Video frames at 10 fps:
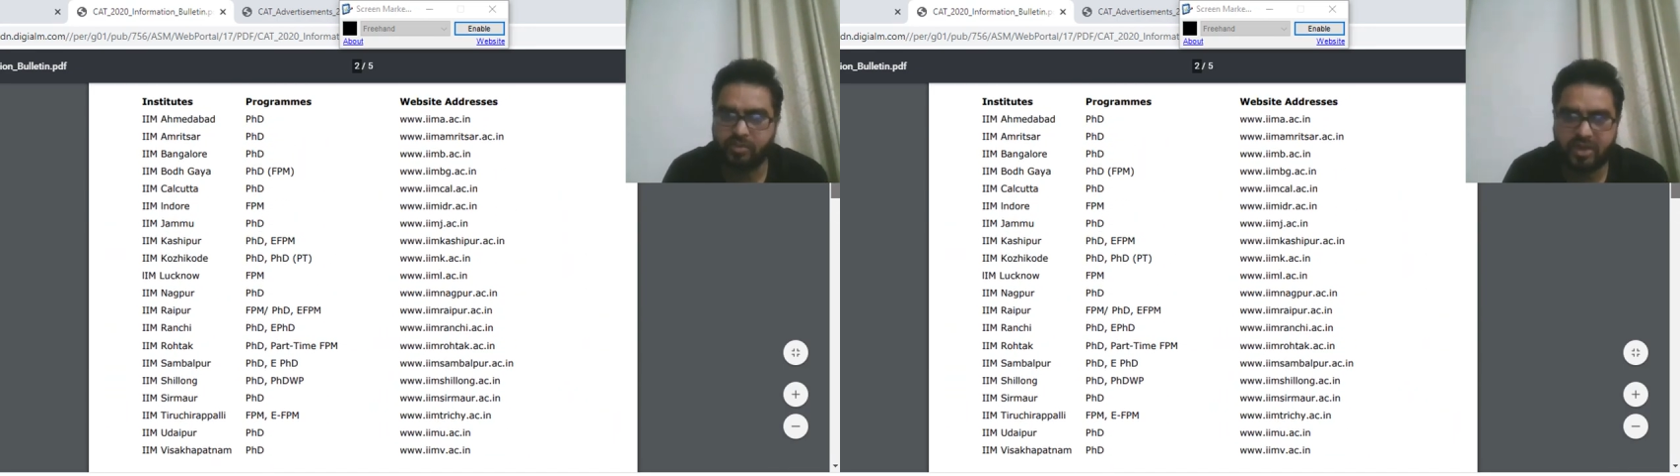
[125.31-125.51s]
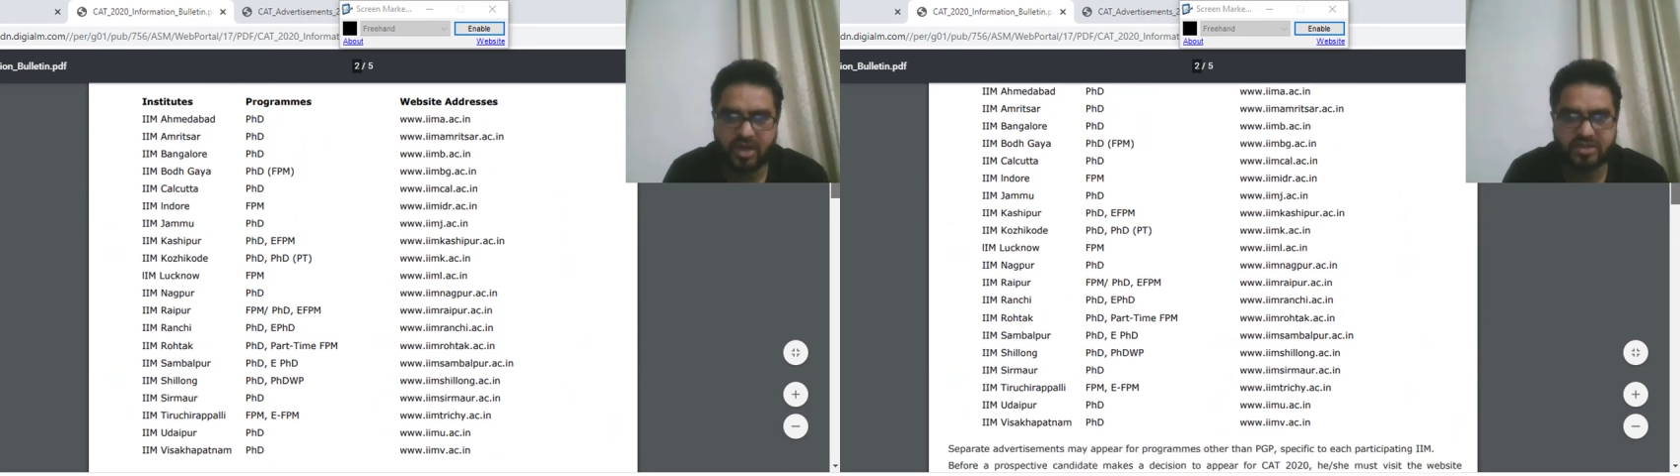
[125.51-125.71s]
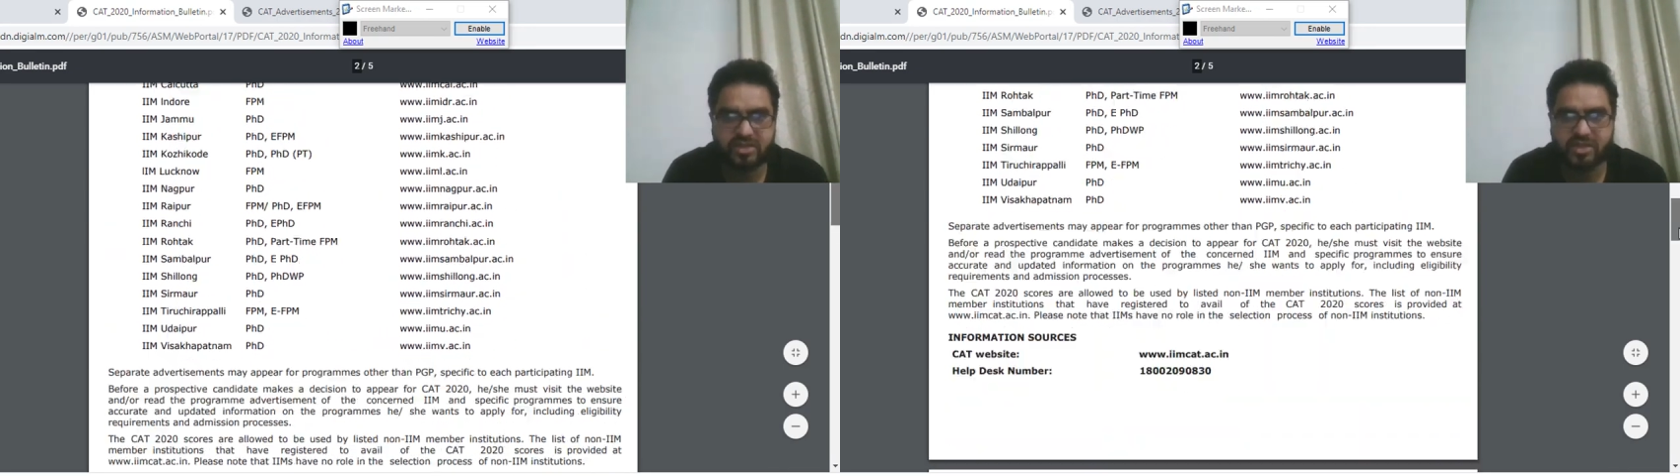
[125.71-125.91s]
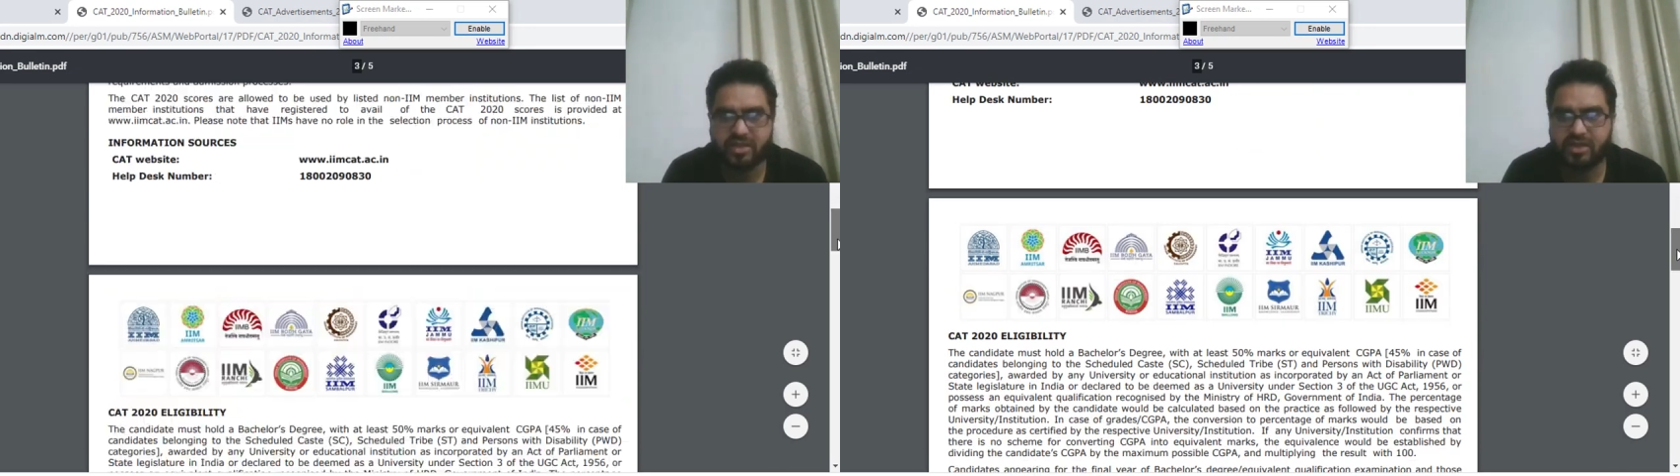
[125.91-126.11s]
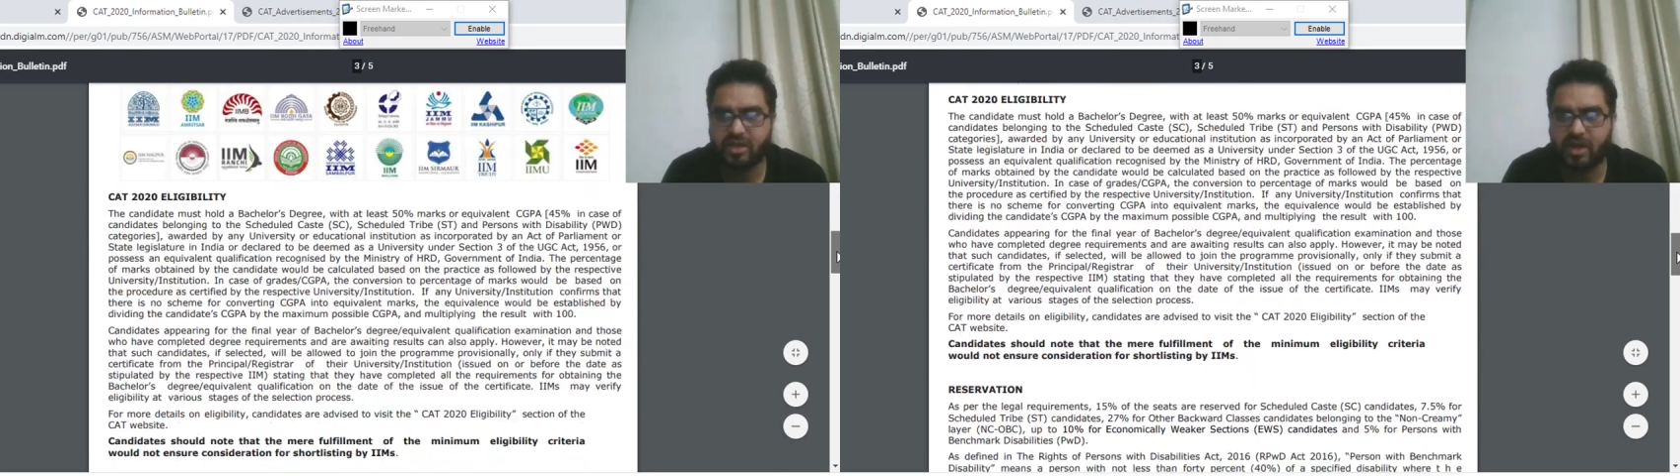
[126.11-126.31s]

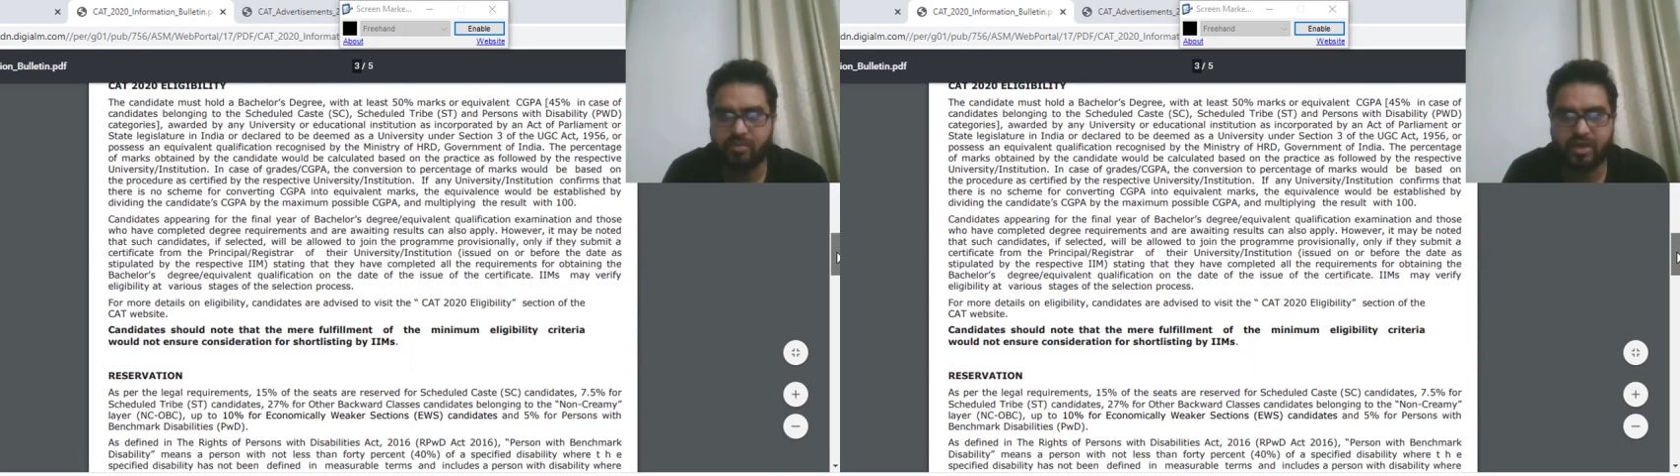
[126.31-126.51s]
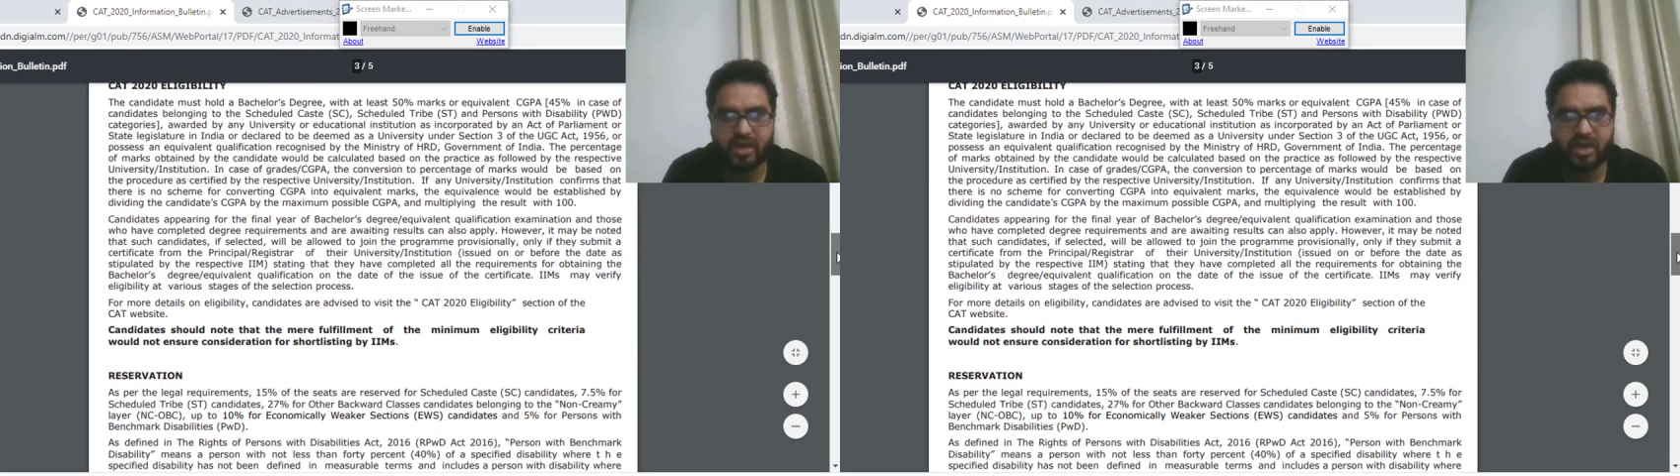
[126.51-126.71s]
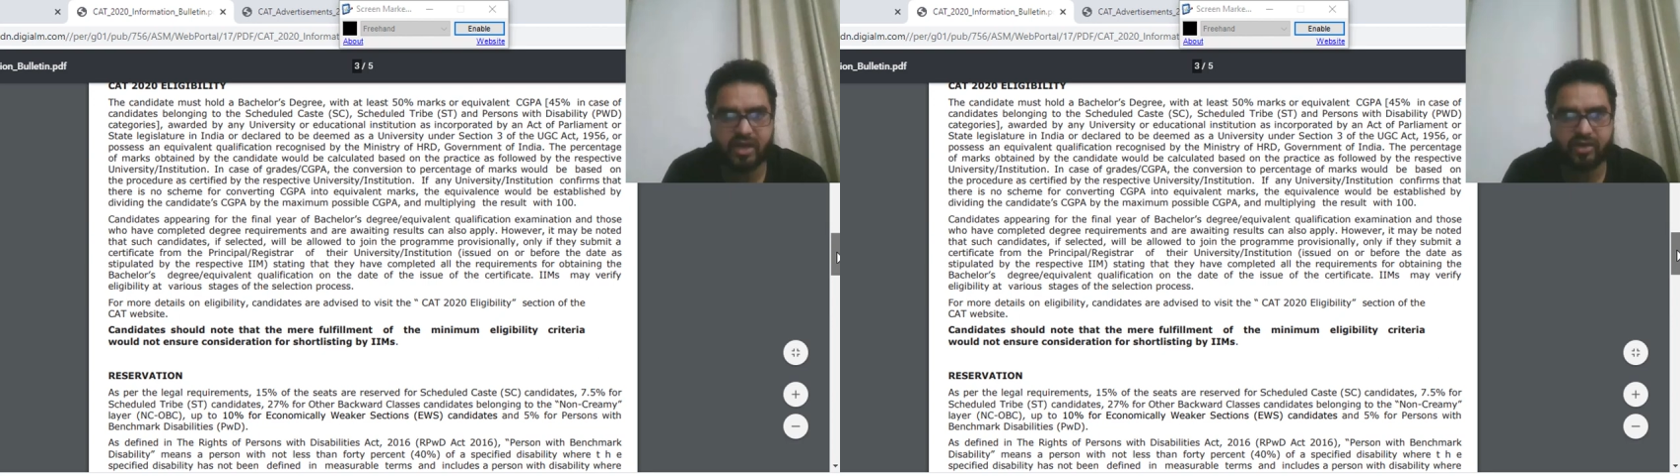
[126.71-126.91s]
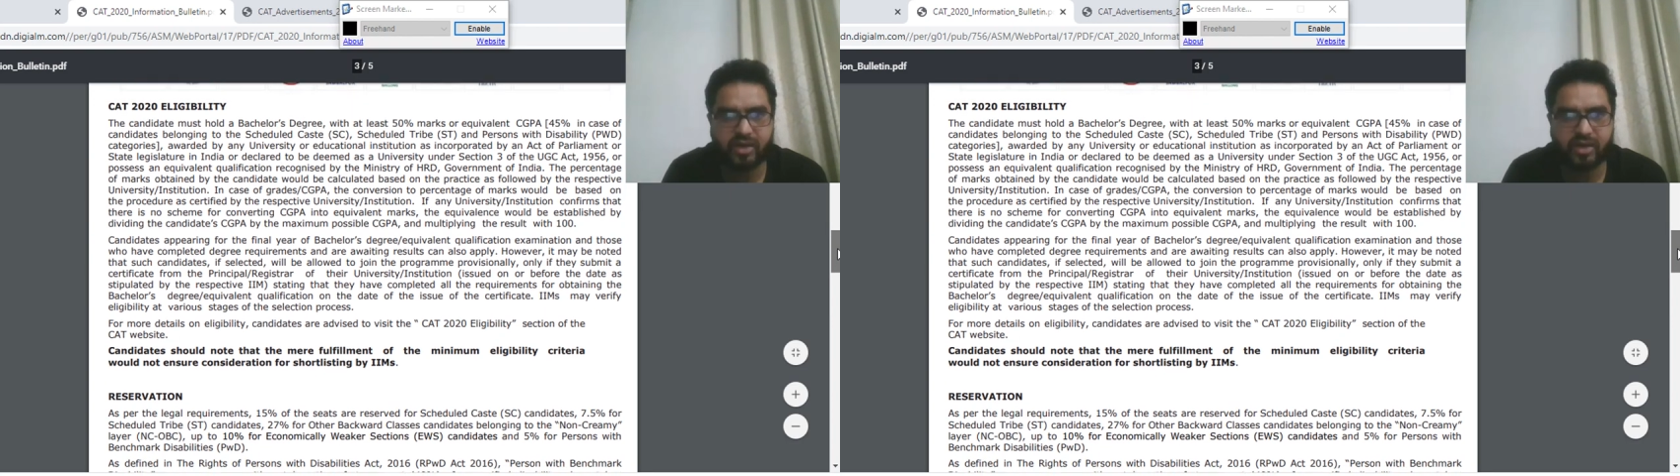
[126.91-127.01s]
PhD, MBA.